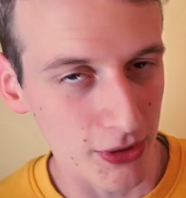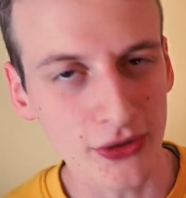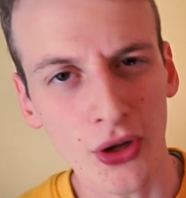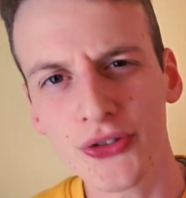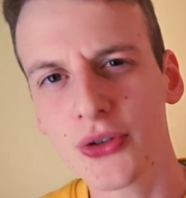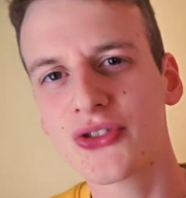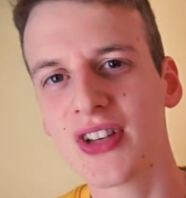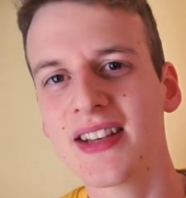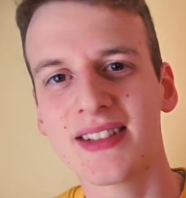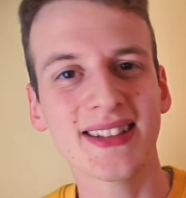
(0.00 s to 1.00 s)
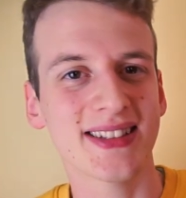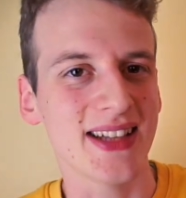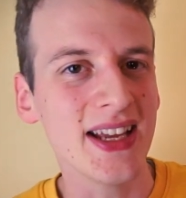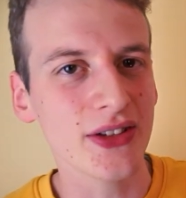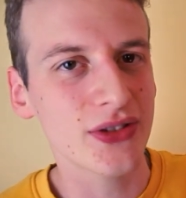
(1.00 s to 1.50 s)
but it also says that
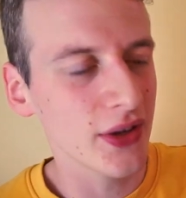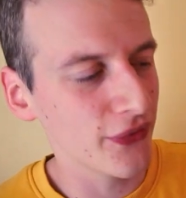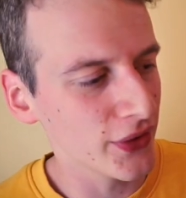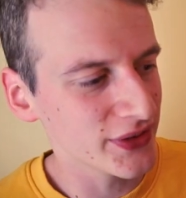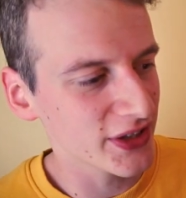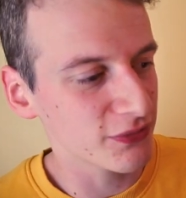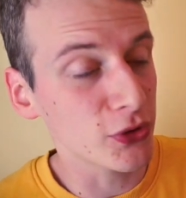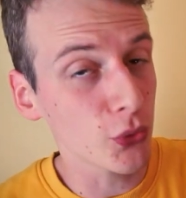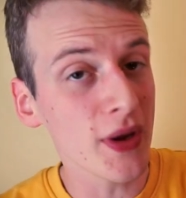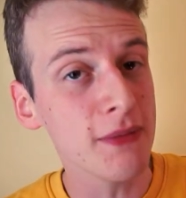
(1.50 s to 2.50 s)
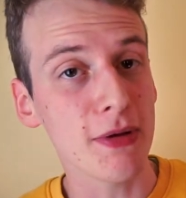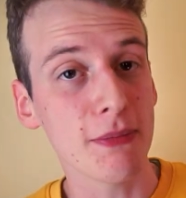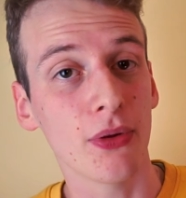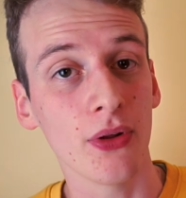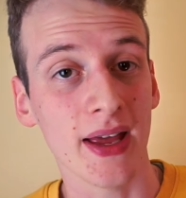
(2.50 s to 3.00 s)
status differences between
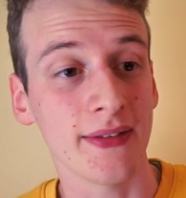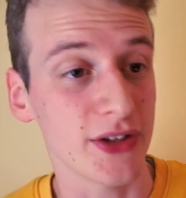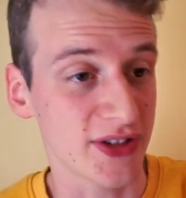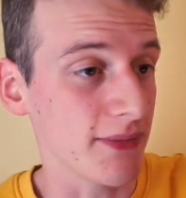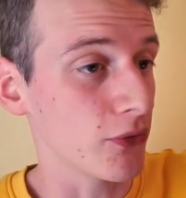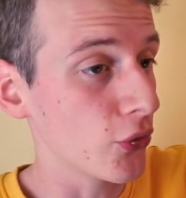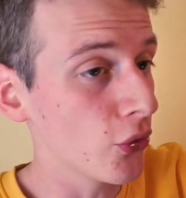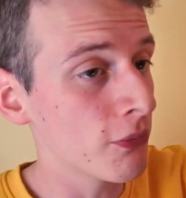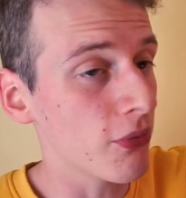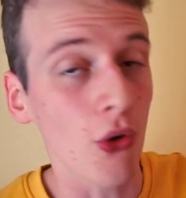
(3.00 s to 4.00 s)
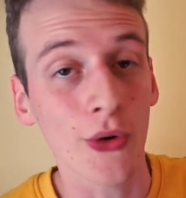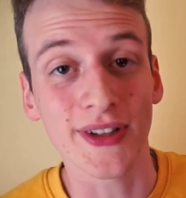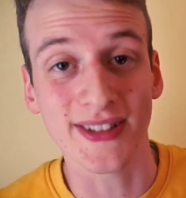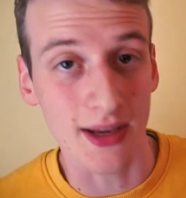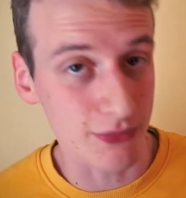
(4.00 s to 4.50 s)
people in the same group or
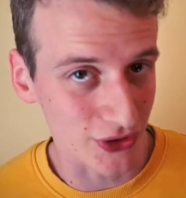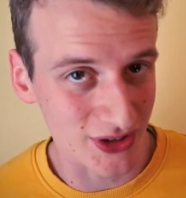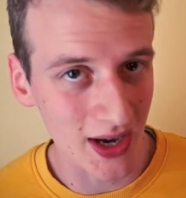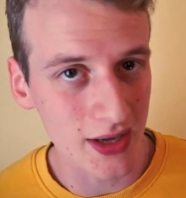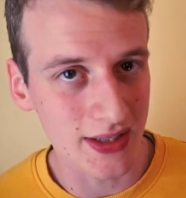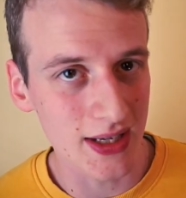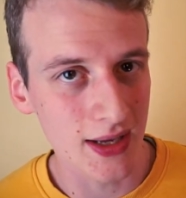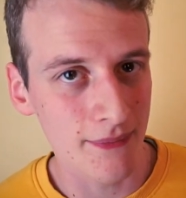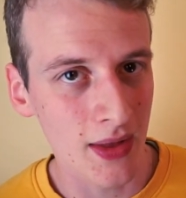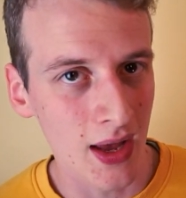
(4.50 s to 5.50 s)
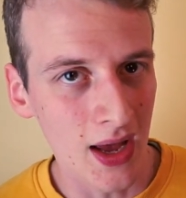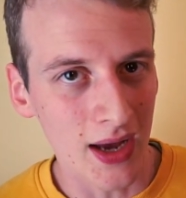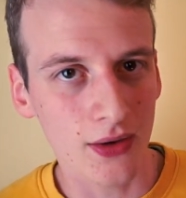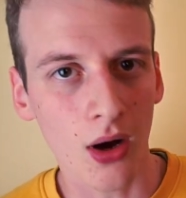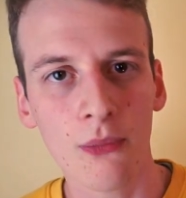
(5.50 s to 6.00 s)
the same society
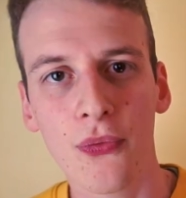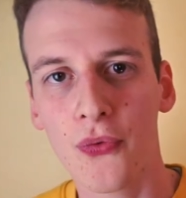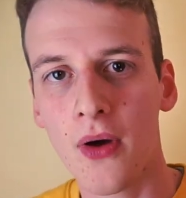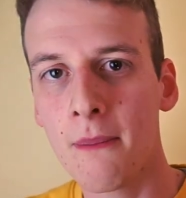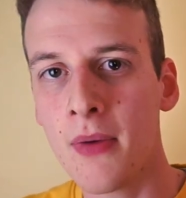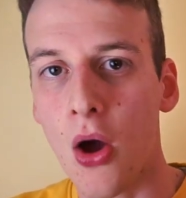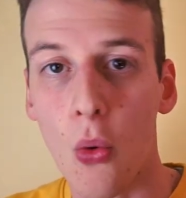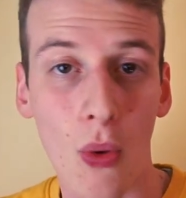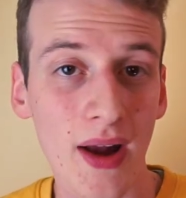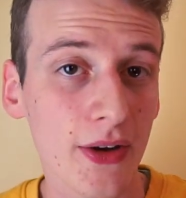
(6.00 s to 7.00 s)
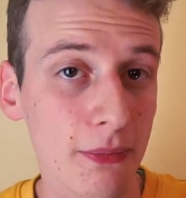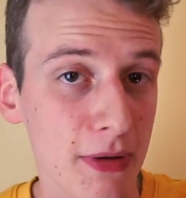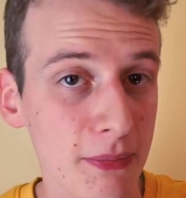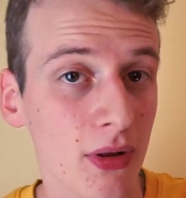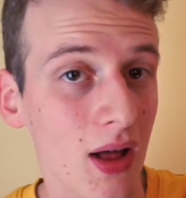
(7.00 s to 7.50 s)
come from whether
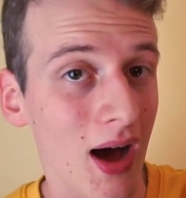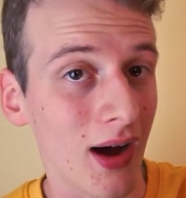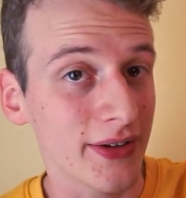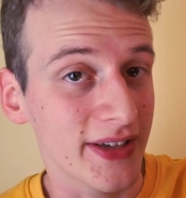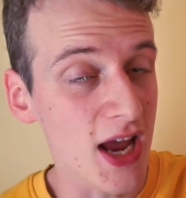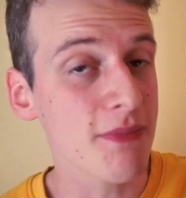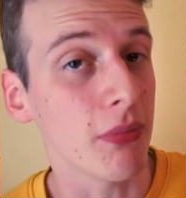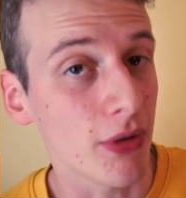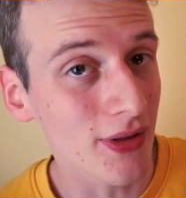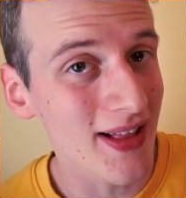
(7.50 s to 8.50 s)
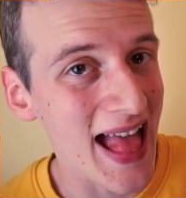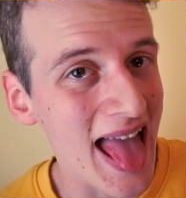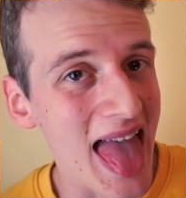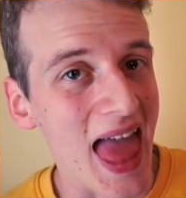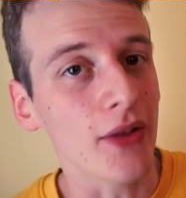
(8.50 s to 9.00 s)
people are capable
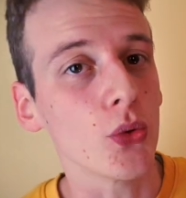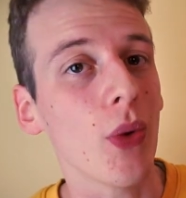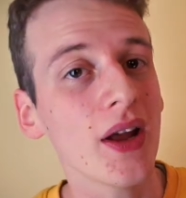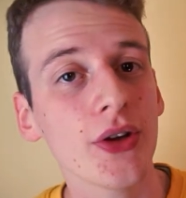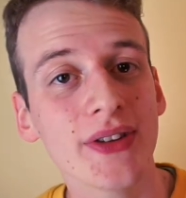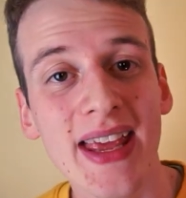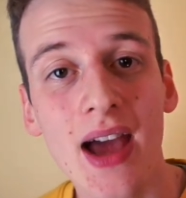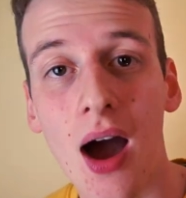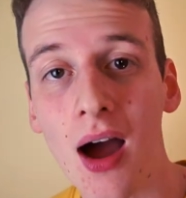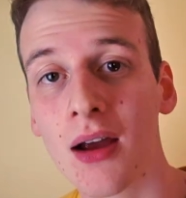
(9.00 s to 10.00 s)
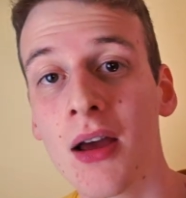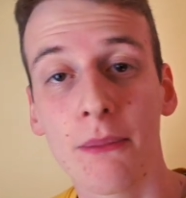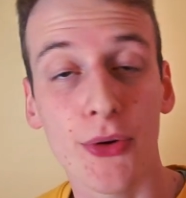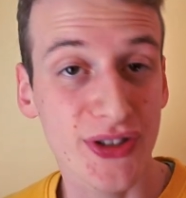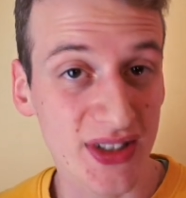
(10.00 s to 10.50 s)
and whether they are
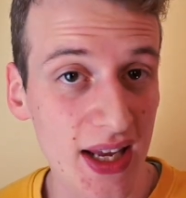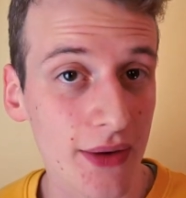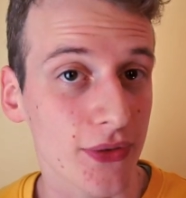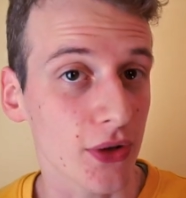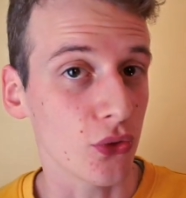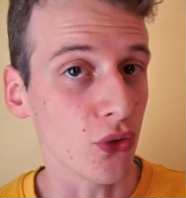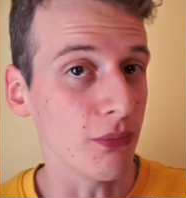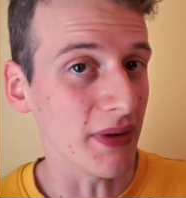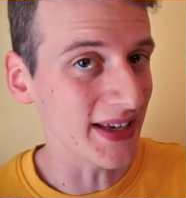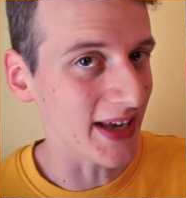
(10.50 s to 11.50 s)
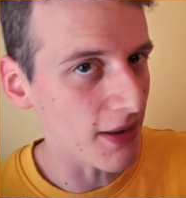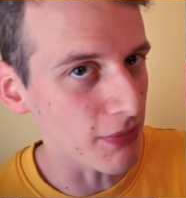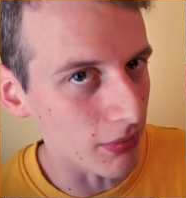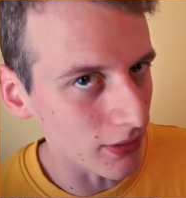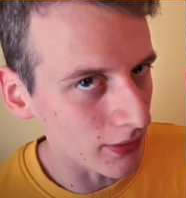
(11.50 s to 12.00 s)
perceived to be
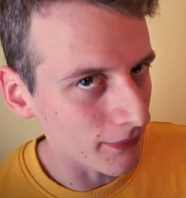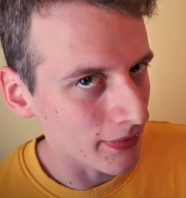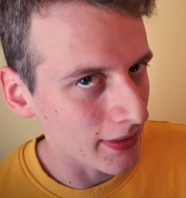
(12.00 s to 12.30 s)
capable.